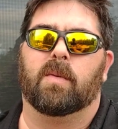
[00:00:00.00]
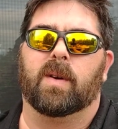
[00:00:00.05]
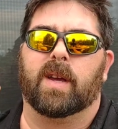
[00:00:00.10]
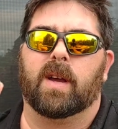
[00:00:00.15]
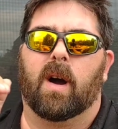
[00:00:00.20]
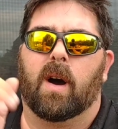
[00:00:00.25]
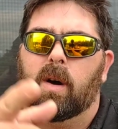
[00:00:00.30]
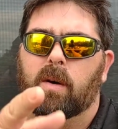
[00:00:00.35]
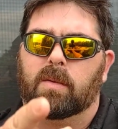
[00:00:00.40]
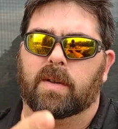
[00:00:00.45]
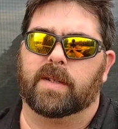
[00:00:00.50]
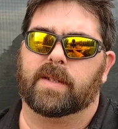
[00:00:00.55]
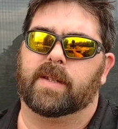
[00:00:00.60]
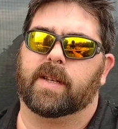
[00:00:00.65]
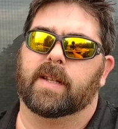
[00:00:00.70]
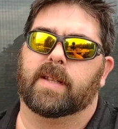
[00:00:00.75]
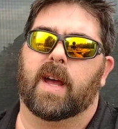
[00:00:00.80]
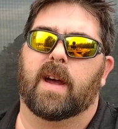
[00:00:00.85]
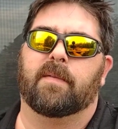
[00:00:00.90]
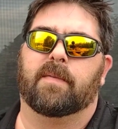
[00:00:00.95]
We always
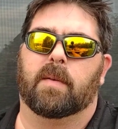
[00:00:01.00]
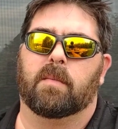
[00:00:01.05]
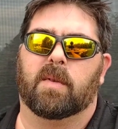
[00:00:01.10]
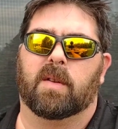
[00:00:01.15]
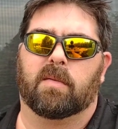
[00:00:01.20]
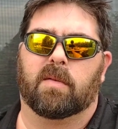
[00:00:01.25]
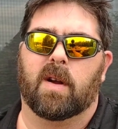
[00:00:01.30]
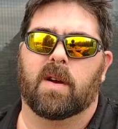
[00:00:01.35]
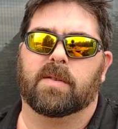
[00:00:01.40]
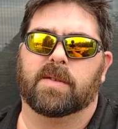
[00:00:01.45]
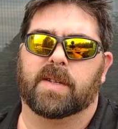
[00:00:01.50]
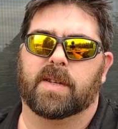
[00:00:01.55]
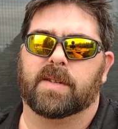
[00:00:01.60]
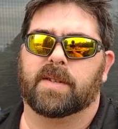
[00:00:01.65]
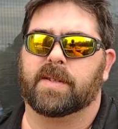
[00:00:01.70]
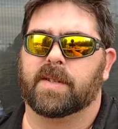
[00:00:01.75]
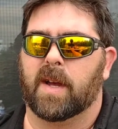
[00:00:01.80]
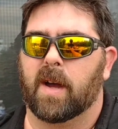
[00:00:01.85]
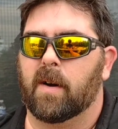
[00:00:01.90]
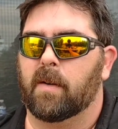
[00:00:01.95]
get that from
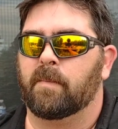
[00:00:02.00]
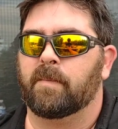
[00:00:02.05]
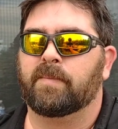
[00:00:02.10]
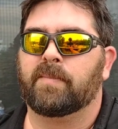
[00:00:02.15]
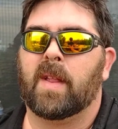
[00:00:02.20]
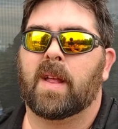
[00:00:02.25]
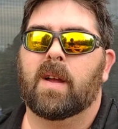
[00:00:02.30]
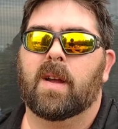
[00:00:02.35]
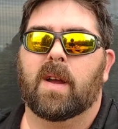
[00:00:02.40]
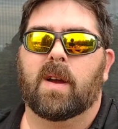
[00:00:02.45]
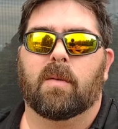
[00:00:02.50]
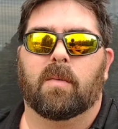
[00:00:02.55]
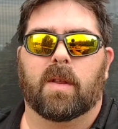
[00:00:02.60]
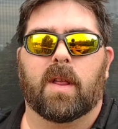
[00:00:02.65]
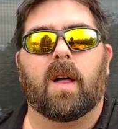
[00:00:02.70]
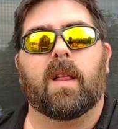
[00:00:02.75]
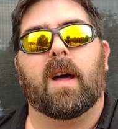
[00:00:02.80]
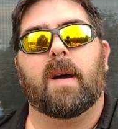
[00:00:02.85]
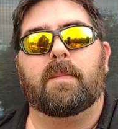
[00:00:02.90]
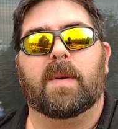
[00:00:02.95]
LaRosa's. So
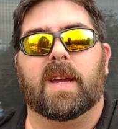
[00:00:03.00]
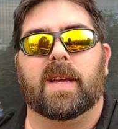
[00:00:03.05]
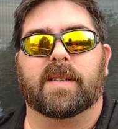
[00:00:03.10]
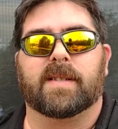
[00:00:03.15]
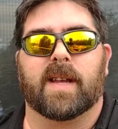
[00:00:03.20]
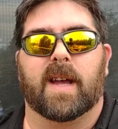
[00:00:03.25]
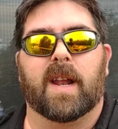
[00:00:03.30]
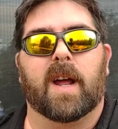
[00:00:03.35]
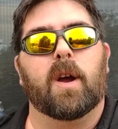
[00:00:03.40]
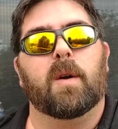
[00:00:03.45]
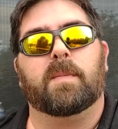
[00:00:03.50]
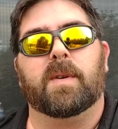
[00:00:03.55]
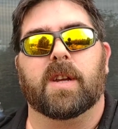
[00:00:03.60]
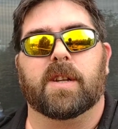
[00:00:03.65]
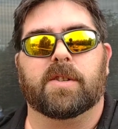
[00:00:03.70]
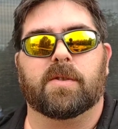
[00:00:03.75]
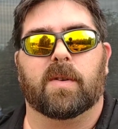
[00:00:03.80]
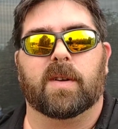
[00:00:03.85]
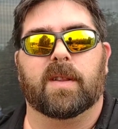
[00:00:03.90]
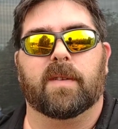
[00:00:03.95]
with all that being said, I hope you
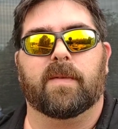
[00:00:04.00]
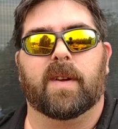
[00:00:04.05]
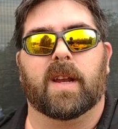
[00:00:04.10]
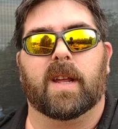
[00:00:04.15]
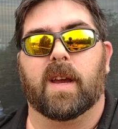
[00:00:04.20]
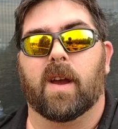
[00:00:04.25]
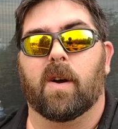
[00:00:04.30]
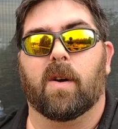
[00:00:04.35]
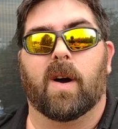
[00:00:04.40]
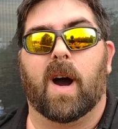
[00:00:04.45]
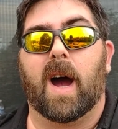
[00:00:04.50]
enjoyed the video.